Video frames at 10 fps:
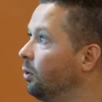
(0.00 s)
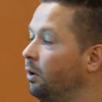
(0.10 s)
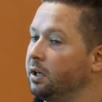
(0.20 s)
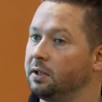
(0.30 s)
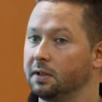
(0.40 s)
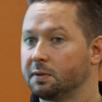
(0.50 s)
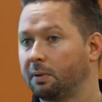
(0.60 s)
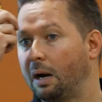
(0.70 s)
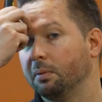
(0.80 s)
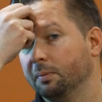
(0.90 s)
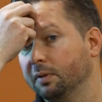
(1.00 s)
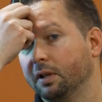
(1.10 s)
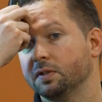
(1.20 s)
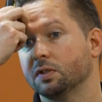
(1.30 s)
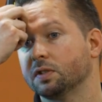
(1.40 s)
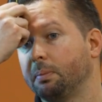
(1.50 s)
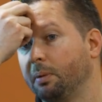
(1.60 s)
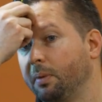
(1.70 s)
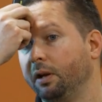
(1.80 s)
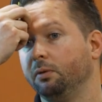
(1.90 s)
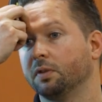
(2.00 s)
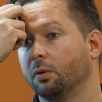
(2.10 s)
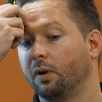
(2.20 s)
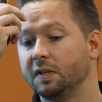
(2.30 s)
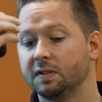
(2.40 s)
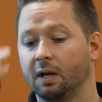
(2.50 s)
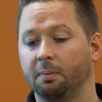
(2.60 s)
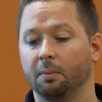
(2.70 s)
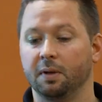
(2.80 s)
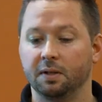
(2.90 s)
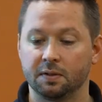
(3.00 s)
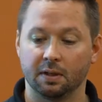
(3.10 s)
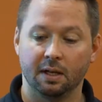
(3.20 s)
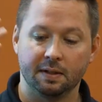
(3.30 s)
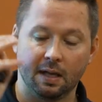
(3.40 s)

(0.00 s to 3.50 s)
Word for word: you'll run into this problem unless you're supplementing with the right supplements